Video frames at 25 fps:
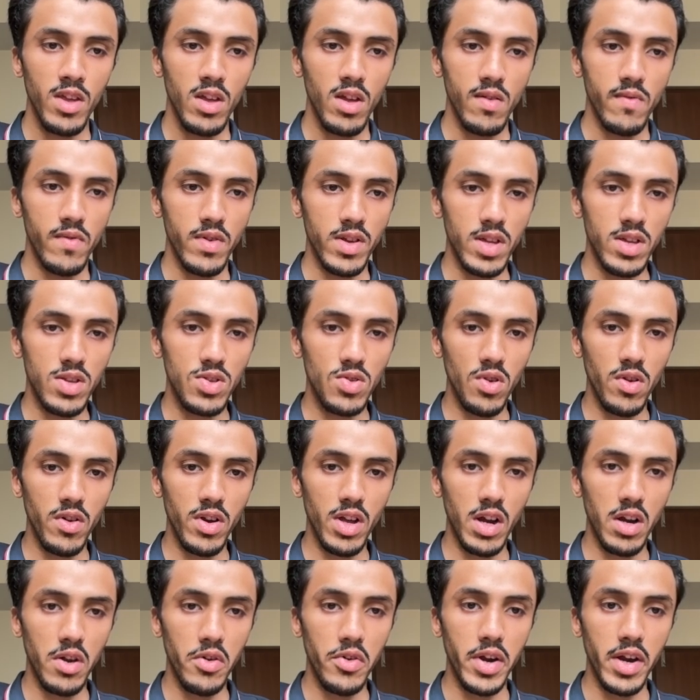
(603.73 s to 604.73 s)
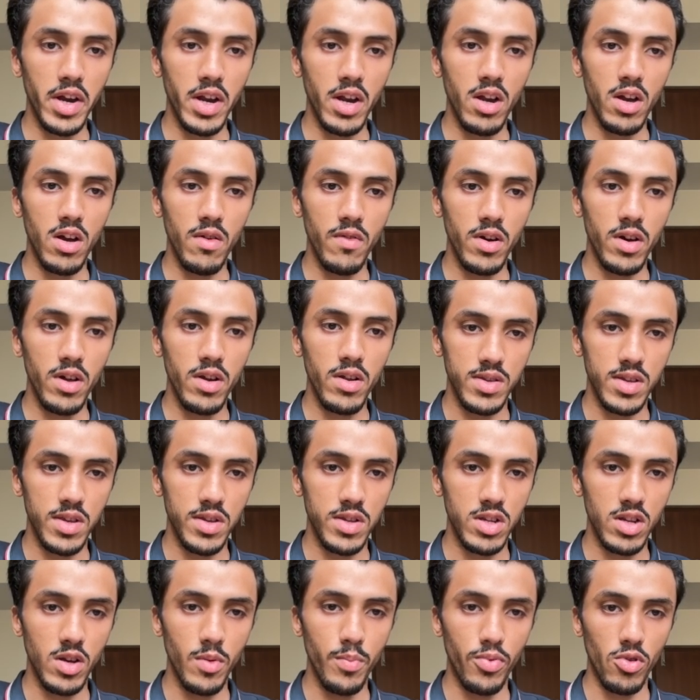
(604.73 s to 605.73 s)
which is all included in our
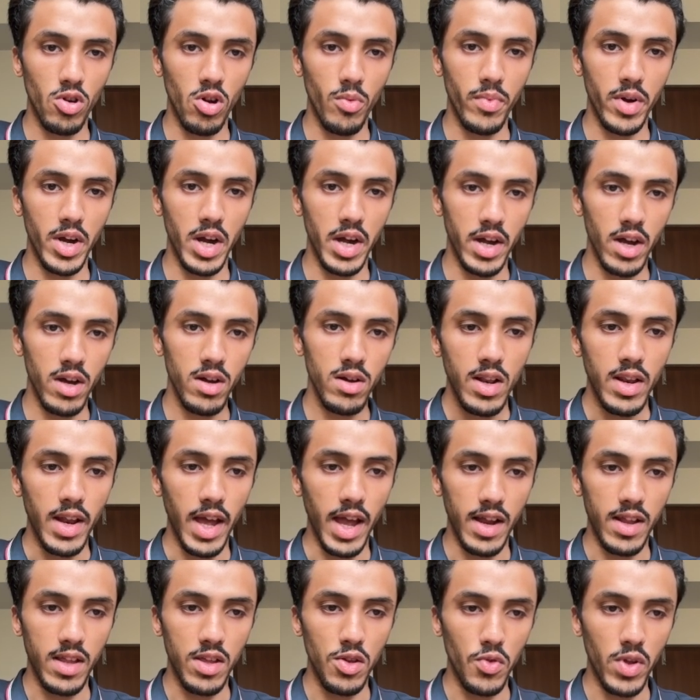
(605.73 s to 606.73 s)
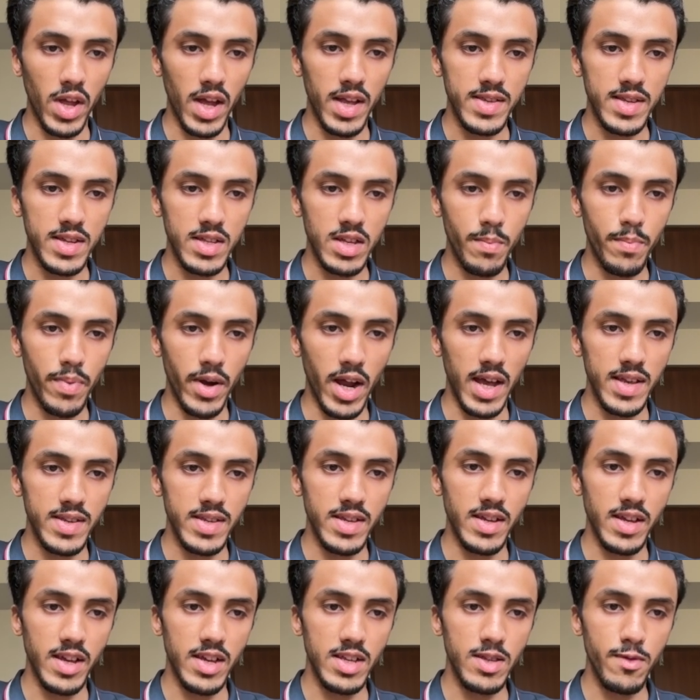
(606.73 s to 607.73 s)
system prompt data. Like you can see the
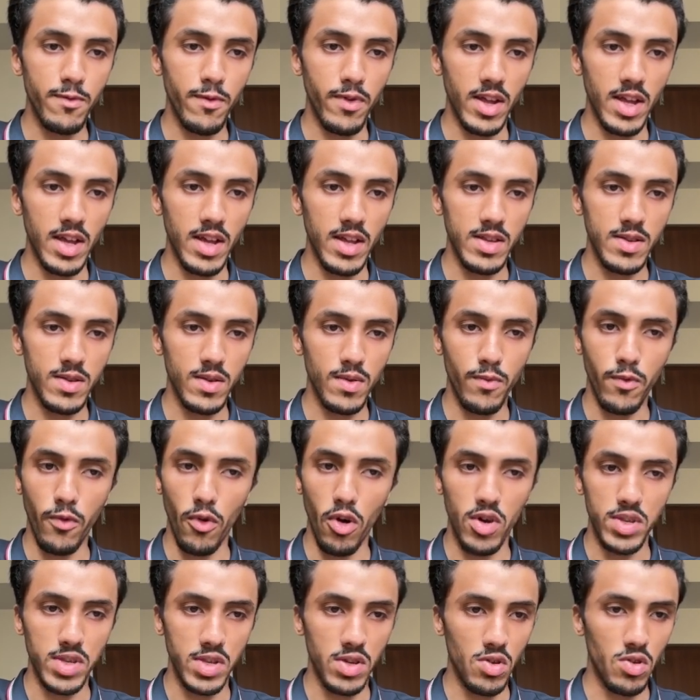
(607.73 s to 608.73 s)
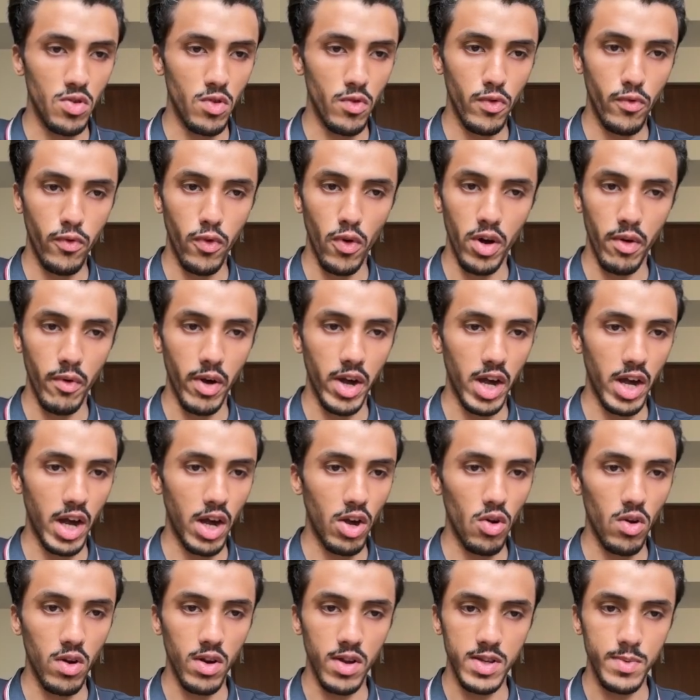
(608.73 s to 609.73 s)
pricing is free for
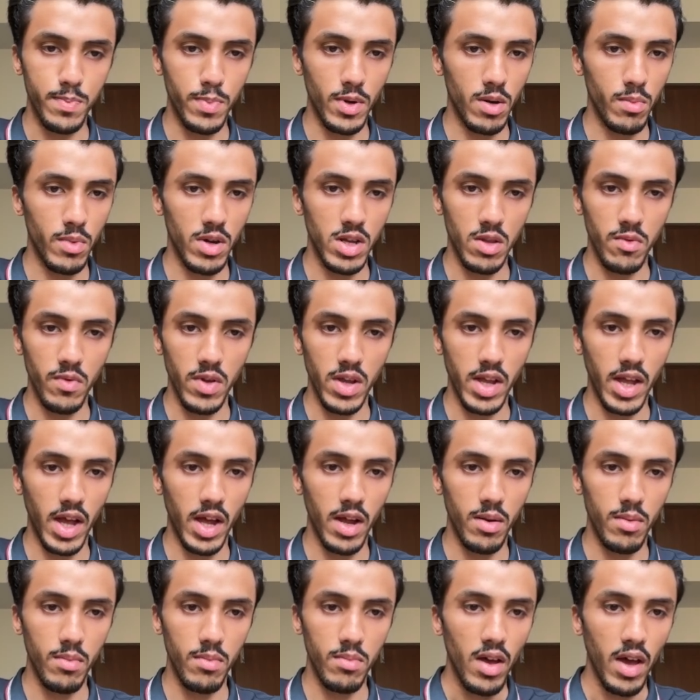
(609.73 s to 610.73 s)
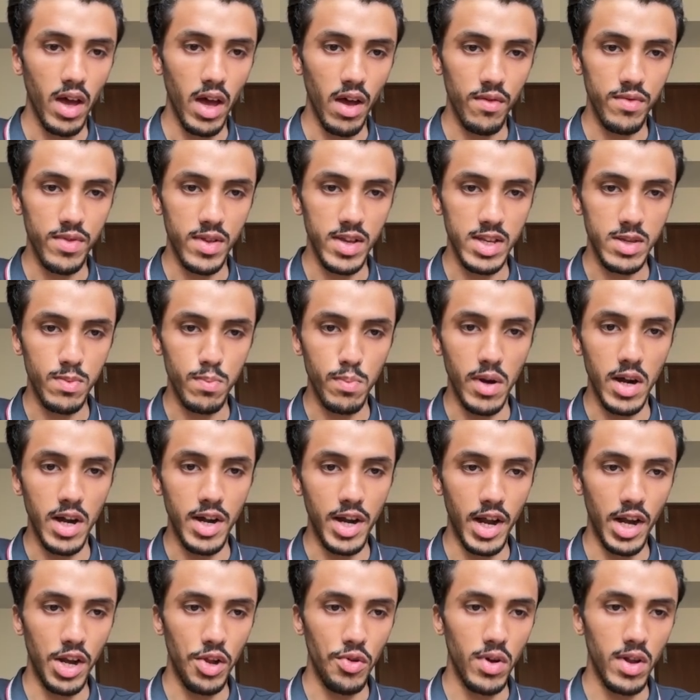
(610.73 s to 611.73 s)
$29 per month. We can have this build
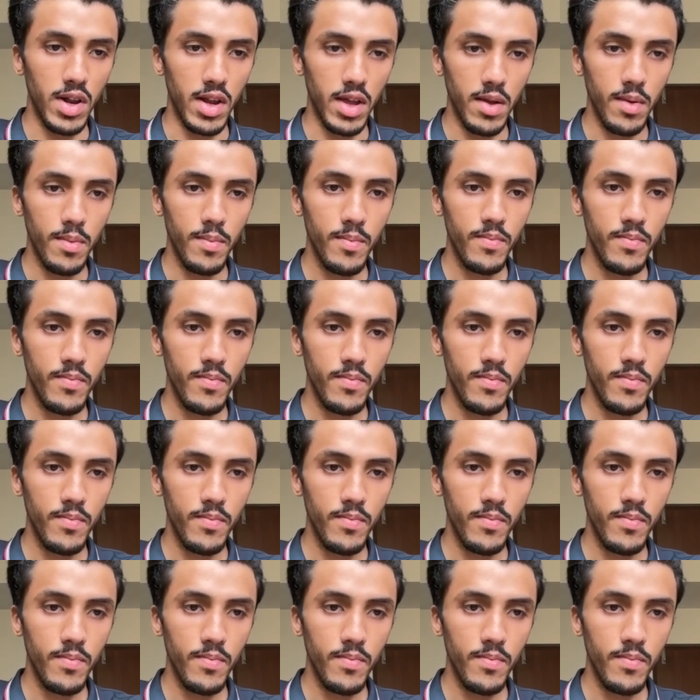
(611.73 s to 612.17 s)
annually.